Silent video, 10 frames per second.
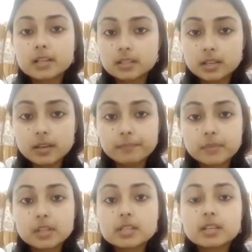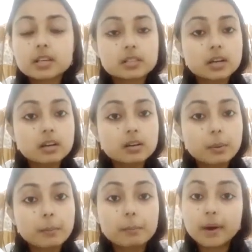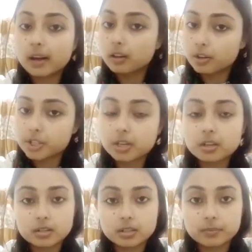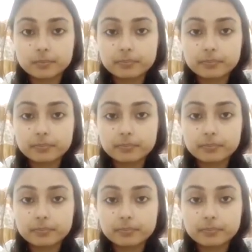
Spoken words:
See, this is a biological term.